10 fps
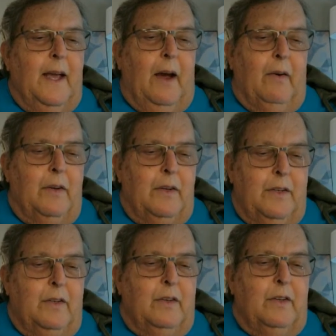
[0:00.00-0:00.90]
How are you
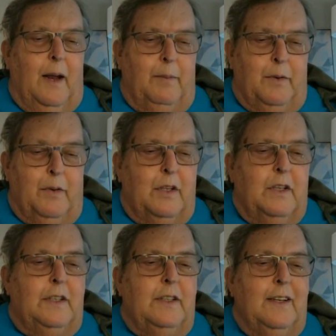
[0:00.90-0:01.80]
doing? I'm doing
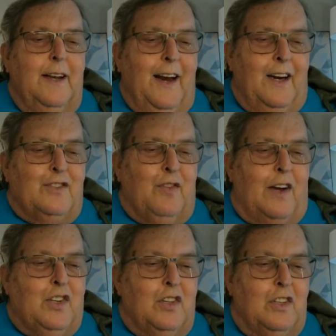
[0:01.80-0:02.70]
good. There's
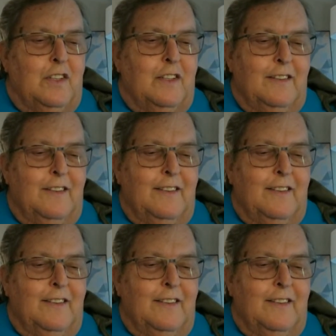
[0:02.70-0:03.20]
Roger.